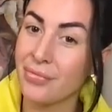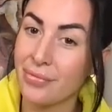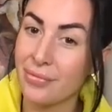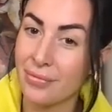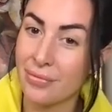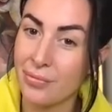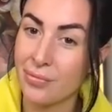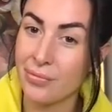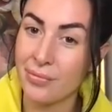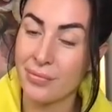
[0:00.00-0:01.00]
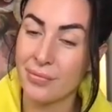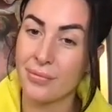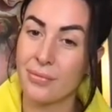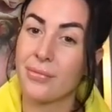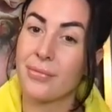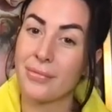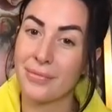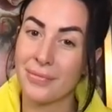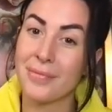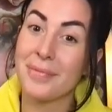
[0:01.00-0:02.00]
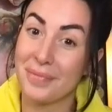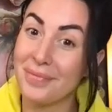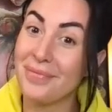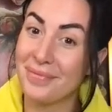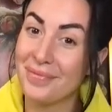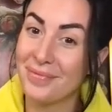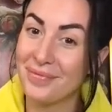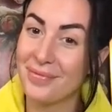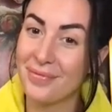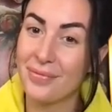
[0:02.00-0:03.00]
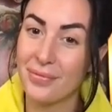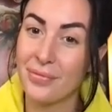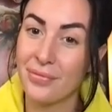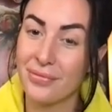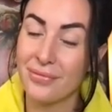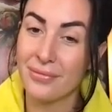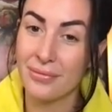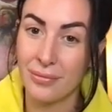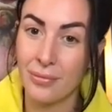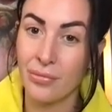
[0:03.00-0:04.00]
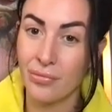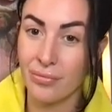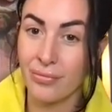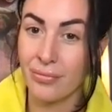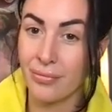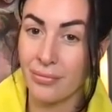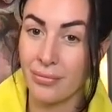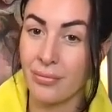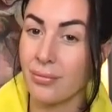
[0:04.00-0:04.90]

[no speech]